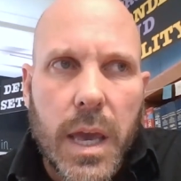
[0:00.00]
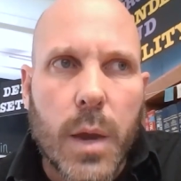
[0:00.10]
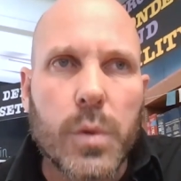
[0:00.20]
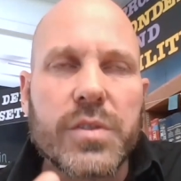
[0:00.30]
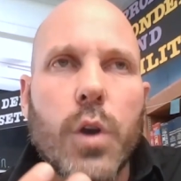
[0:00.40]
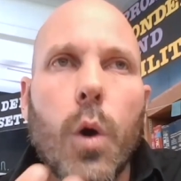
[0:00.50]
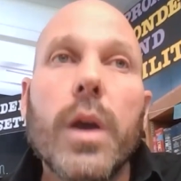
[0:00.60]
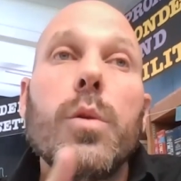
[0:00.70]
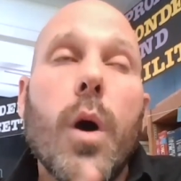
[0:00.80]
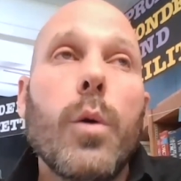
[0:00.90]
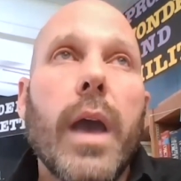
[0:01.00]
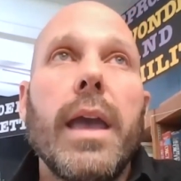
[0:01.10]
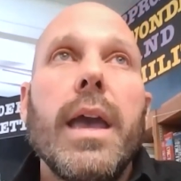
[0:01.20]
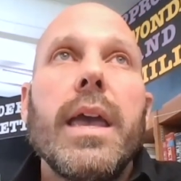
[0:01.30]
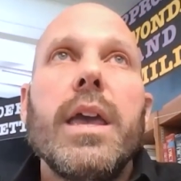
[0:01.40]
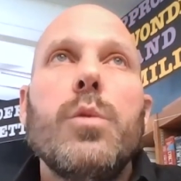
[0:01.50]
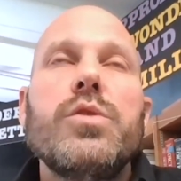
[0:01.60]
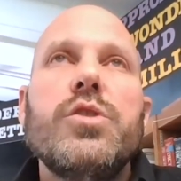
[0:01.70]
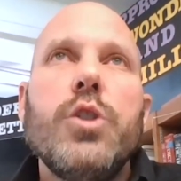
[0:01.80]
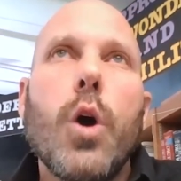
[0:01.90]
It was
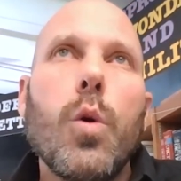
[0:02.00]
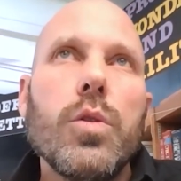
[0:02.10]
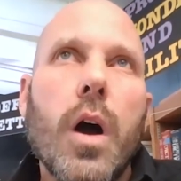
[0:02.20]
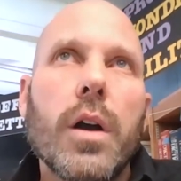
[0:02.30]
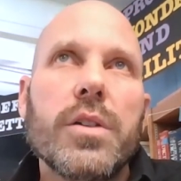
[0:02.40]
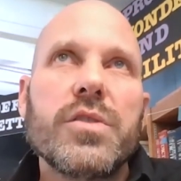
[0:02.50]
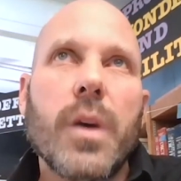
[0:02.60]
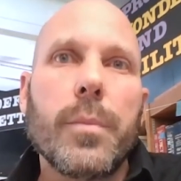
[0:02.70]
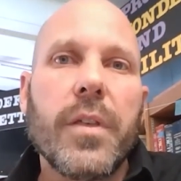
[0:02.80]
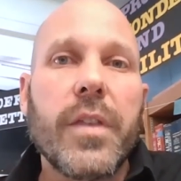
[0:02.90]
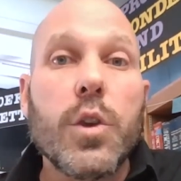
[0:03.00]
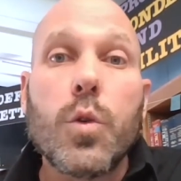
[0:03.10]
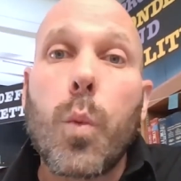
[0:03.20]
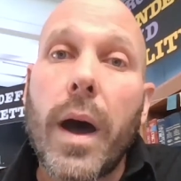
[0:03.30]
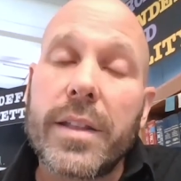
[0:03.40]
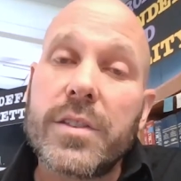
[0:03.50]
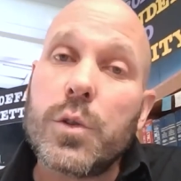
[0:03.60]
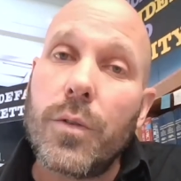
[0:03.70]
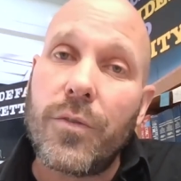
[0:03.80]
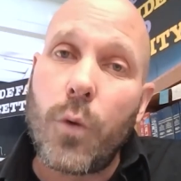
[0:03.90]
no longer something that you wanted
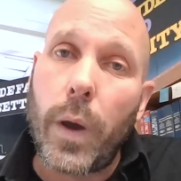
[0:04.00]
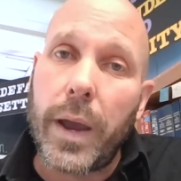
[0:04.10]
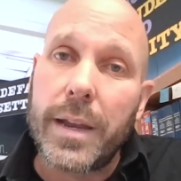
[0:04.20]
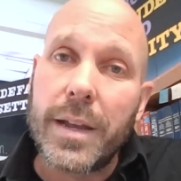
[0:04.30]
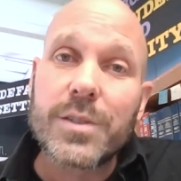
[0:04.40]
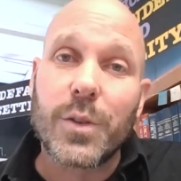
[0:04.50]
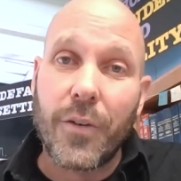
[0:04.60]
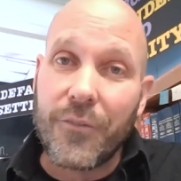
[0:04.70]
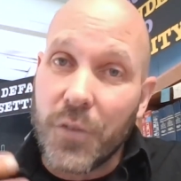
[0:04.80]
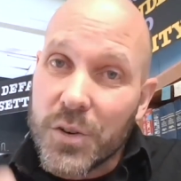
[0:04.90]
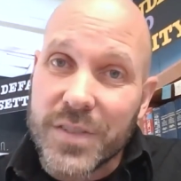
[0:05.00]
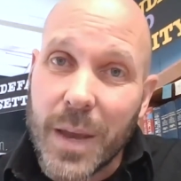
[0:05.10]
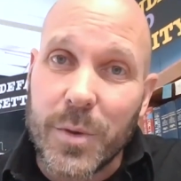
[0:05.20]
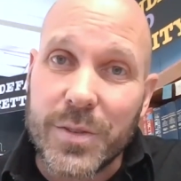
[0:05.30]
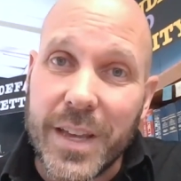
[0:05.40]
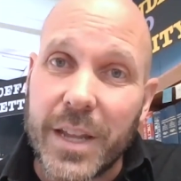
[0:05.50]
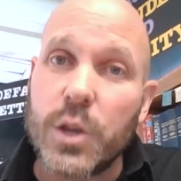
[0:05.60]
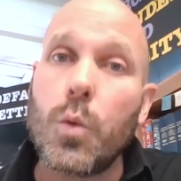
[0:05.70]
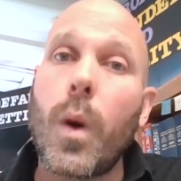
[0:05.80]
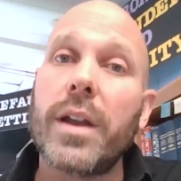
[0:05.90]
to avoid. So the first time you did it,
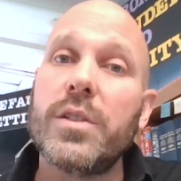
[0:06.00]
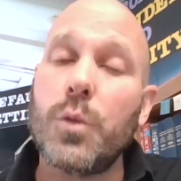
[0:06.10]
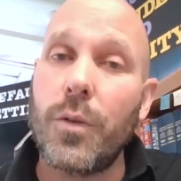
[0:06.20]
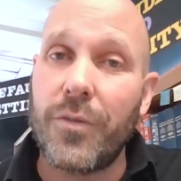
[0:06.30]
you wanted to